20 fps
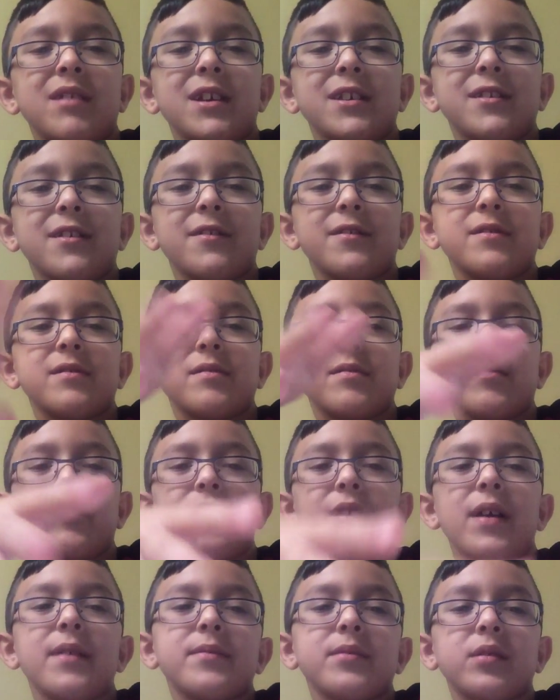I said
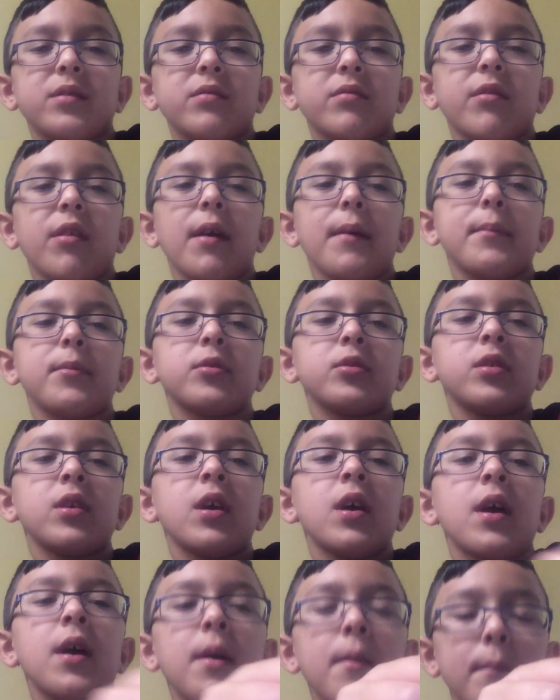5 subscribers.
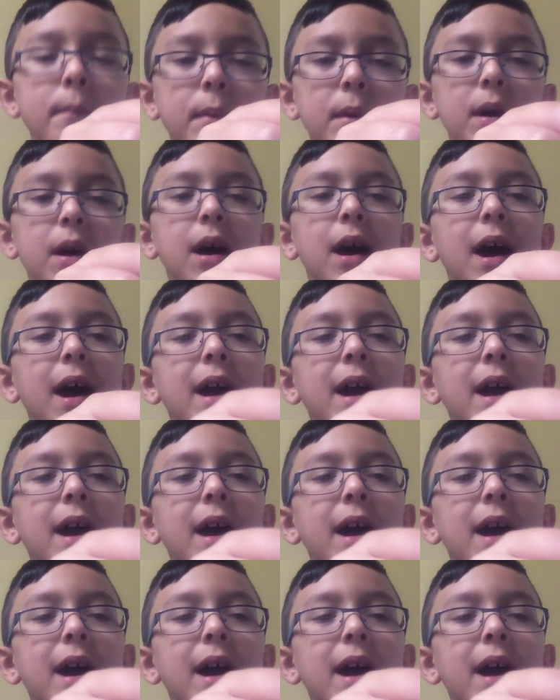But